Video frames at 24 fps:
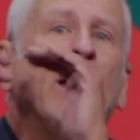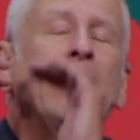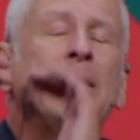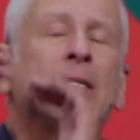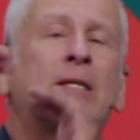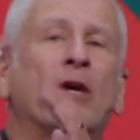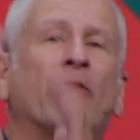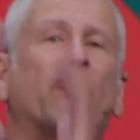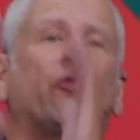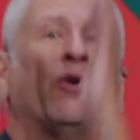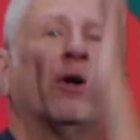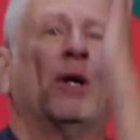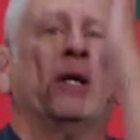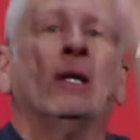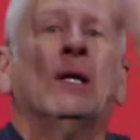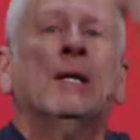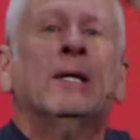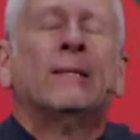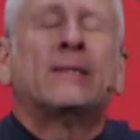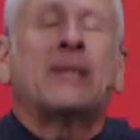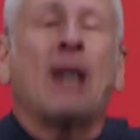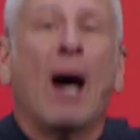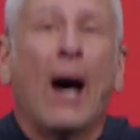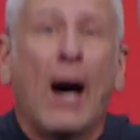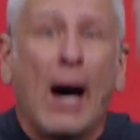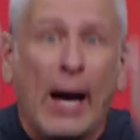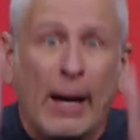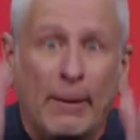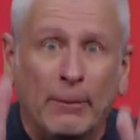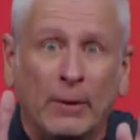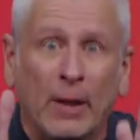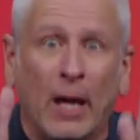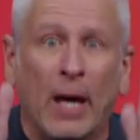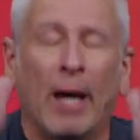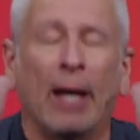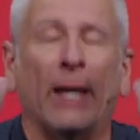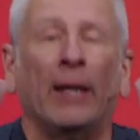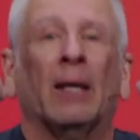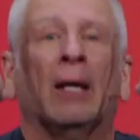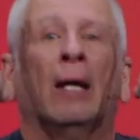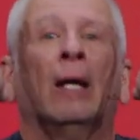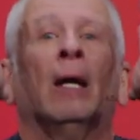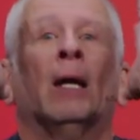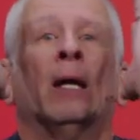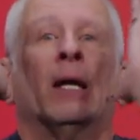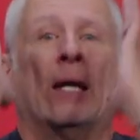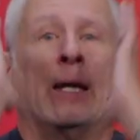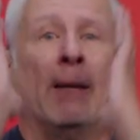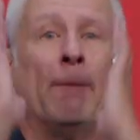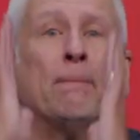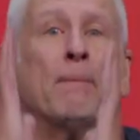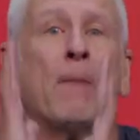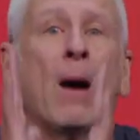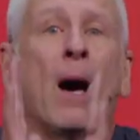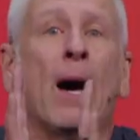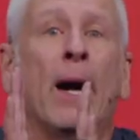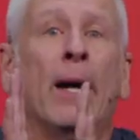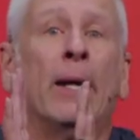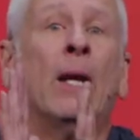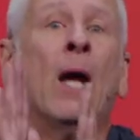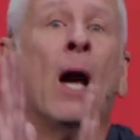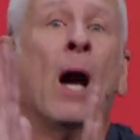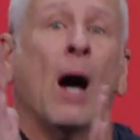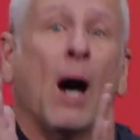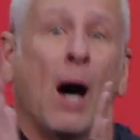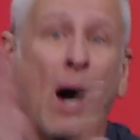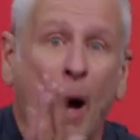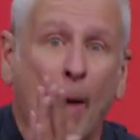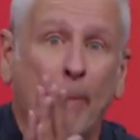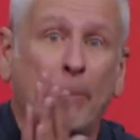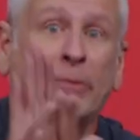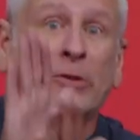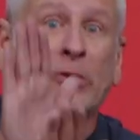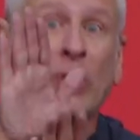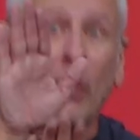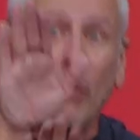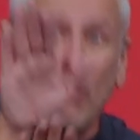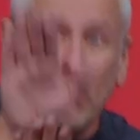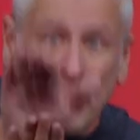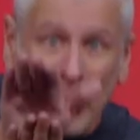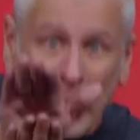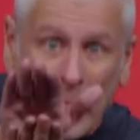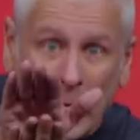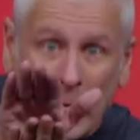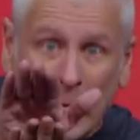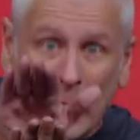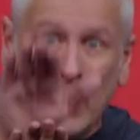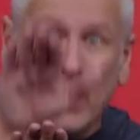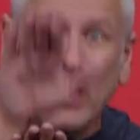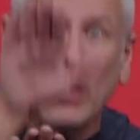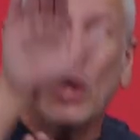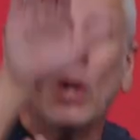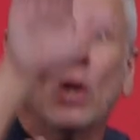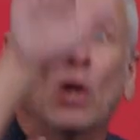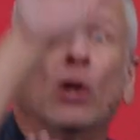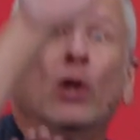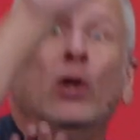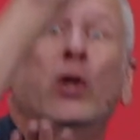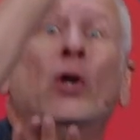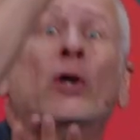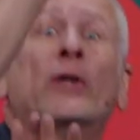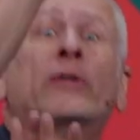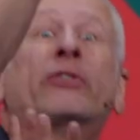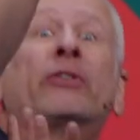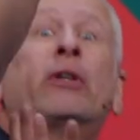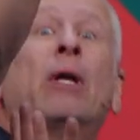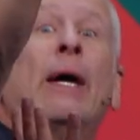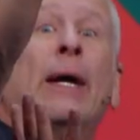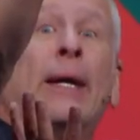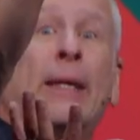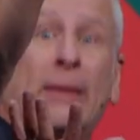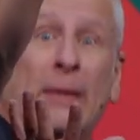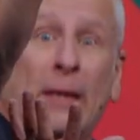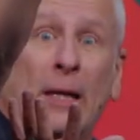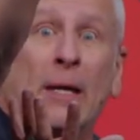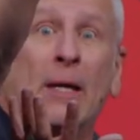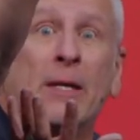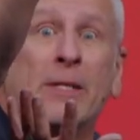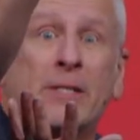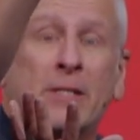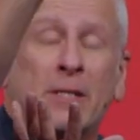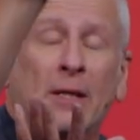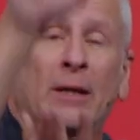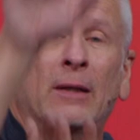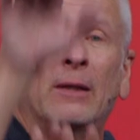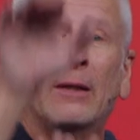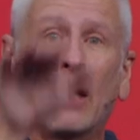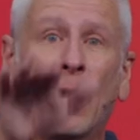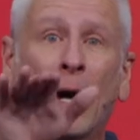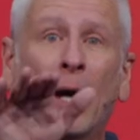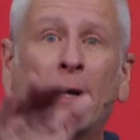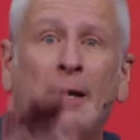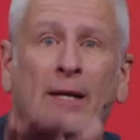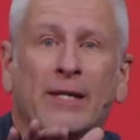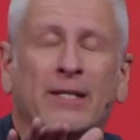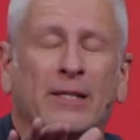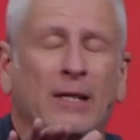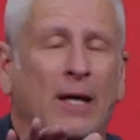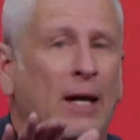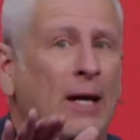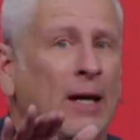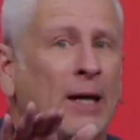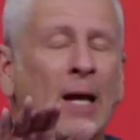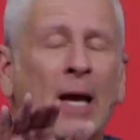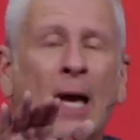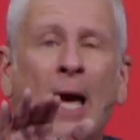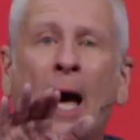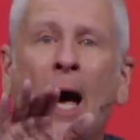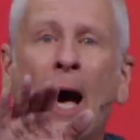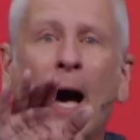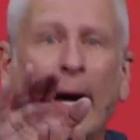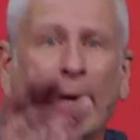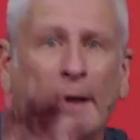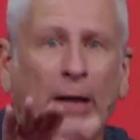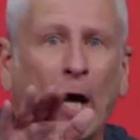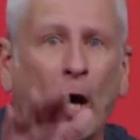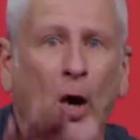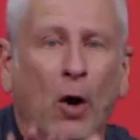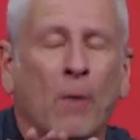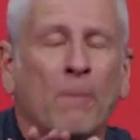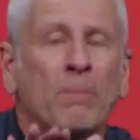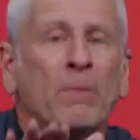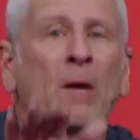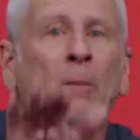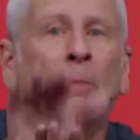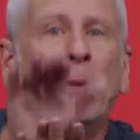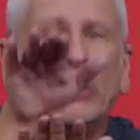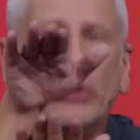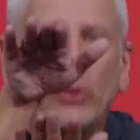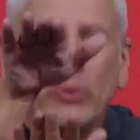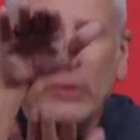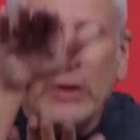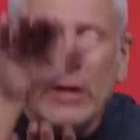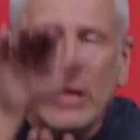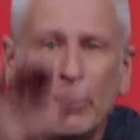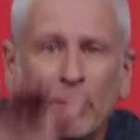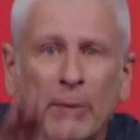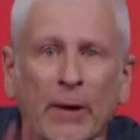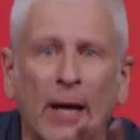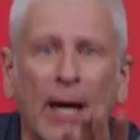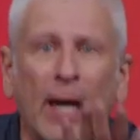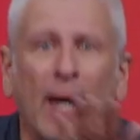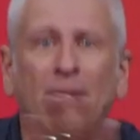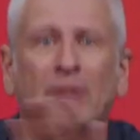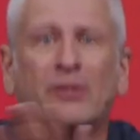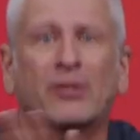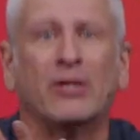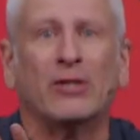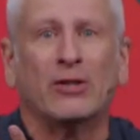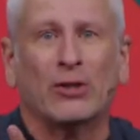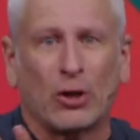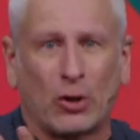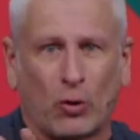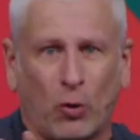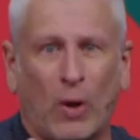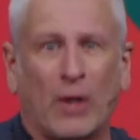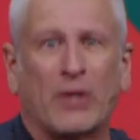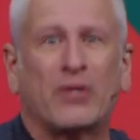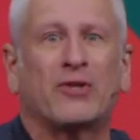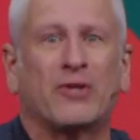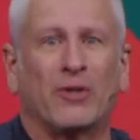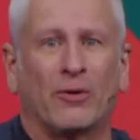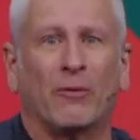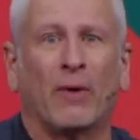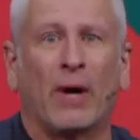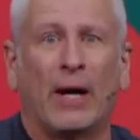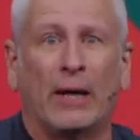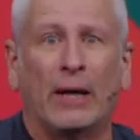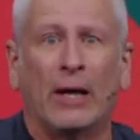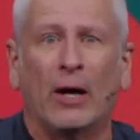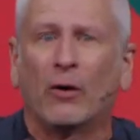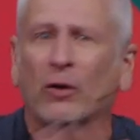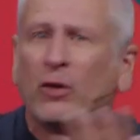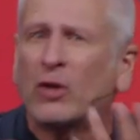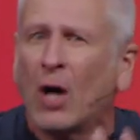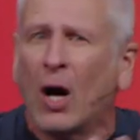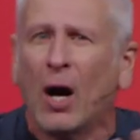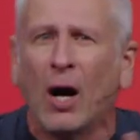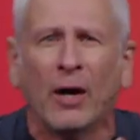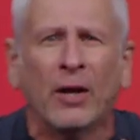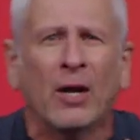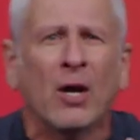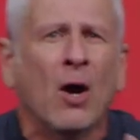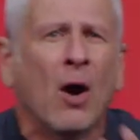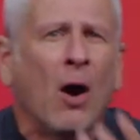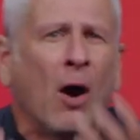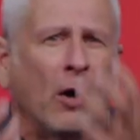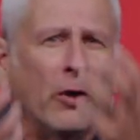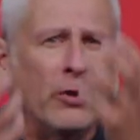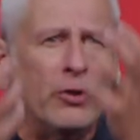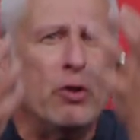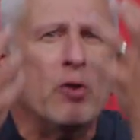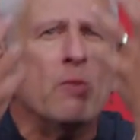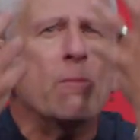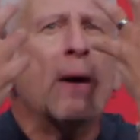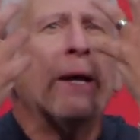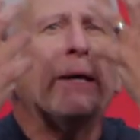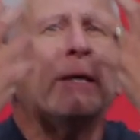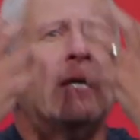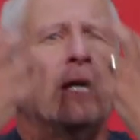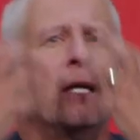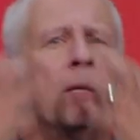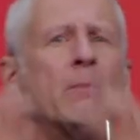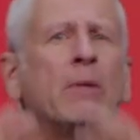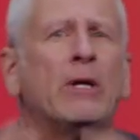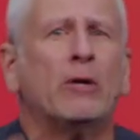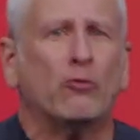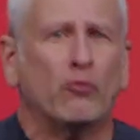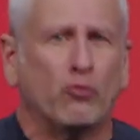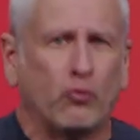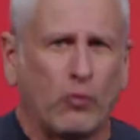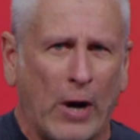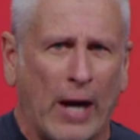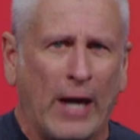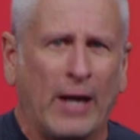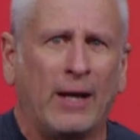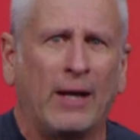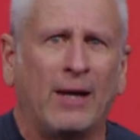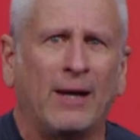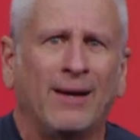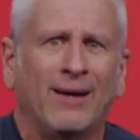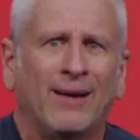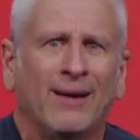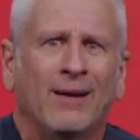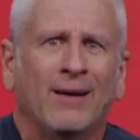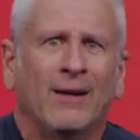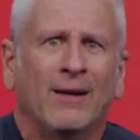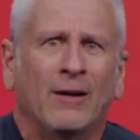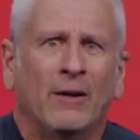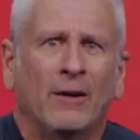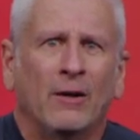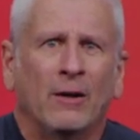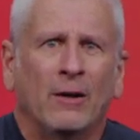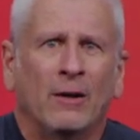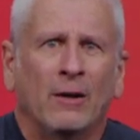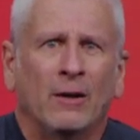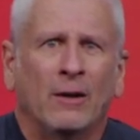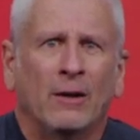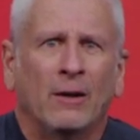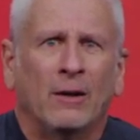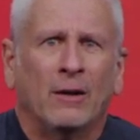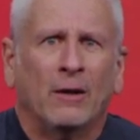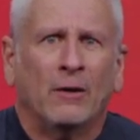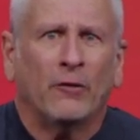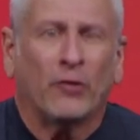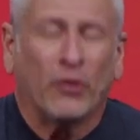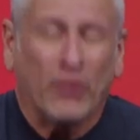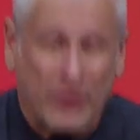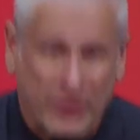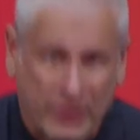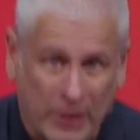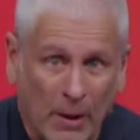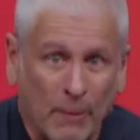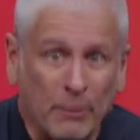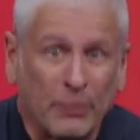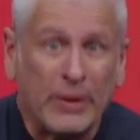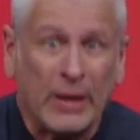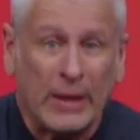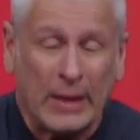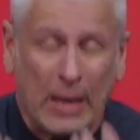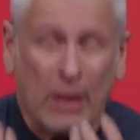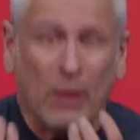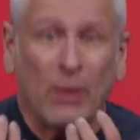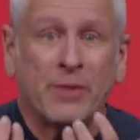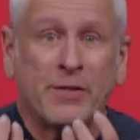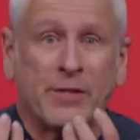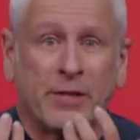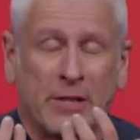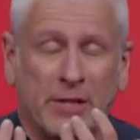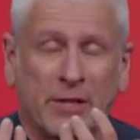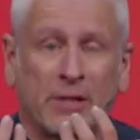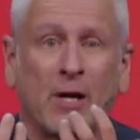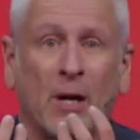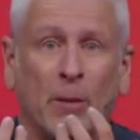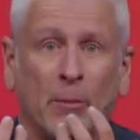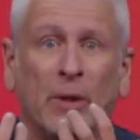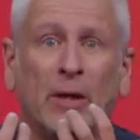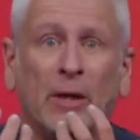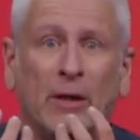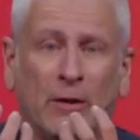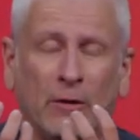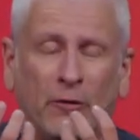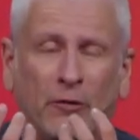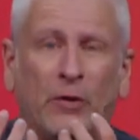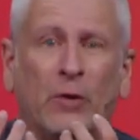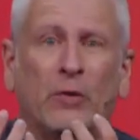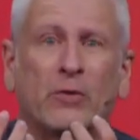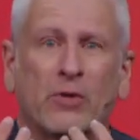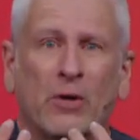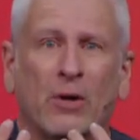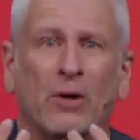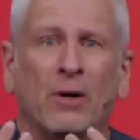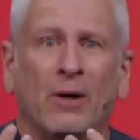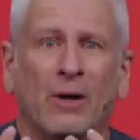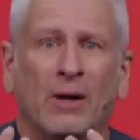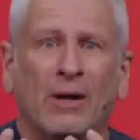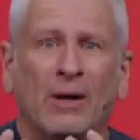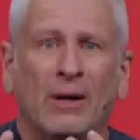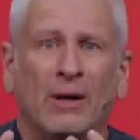a different timeline in mind. Up to me looks like this. And God is saying, I know, but you need to be asking a question right now. God, are you making me ready for something else that's coming in the future?